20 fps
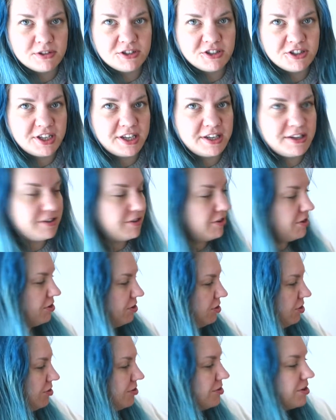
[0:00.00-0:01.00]
shed
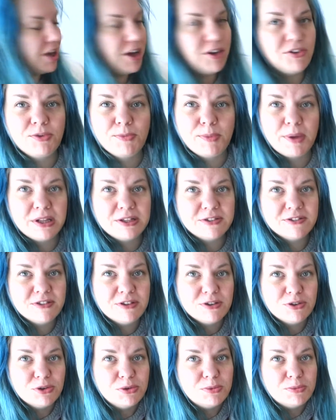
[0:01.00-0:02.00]
on your counterbalance
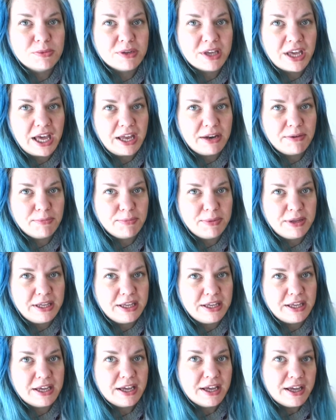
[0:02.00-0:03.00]
loom can
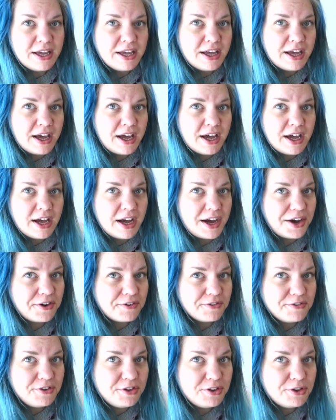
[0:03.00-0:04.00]
be
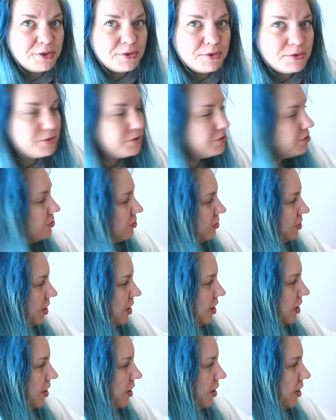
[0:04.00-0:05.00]
of use.
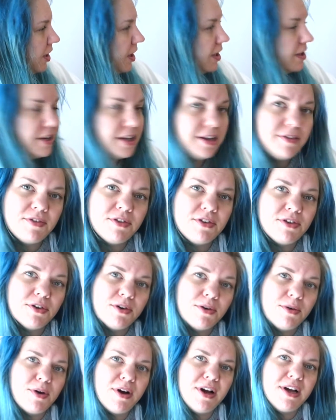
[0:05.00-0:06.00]
And even
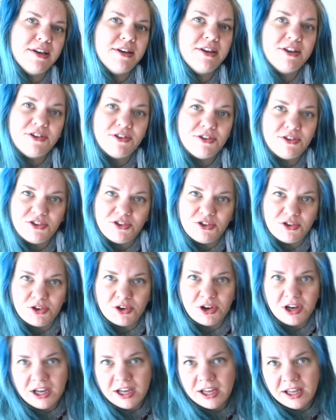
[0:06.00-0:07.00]
though I need
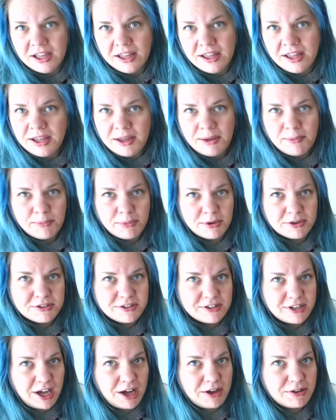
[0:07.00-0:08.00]
to put
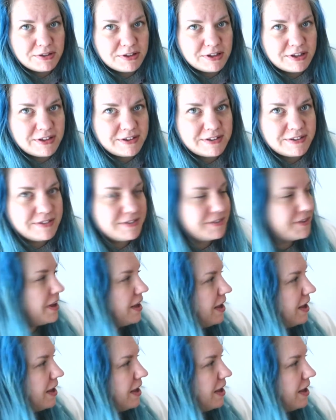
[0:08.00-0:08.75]
down this